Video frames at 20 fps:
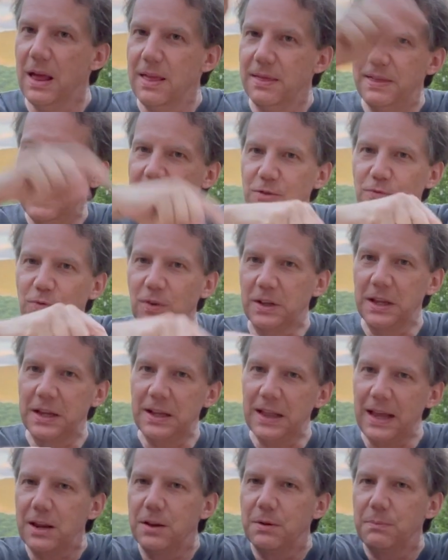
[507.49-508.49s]
Thanks for clicking
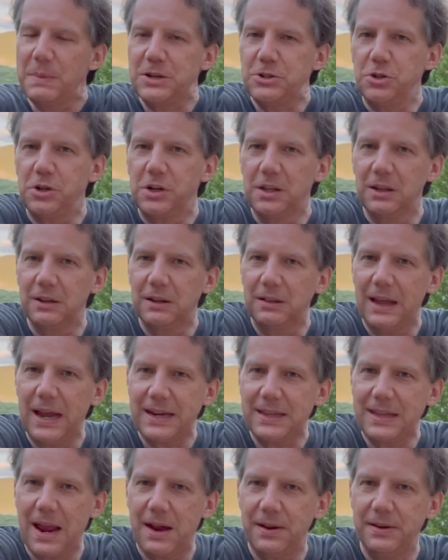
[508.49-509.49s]
like. Make sure you click
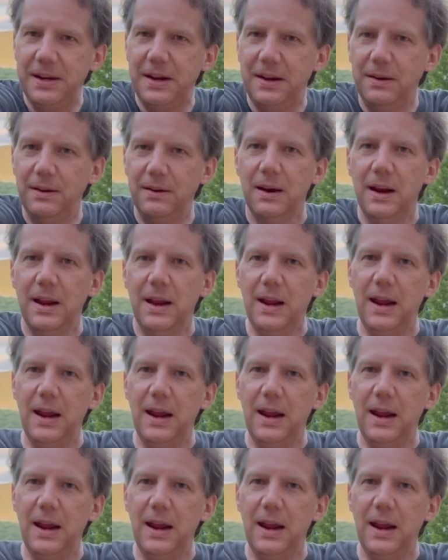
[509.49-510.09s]
like down here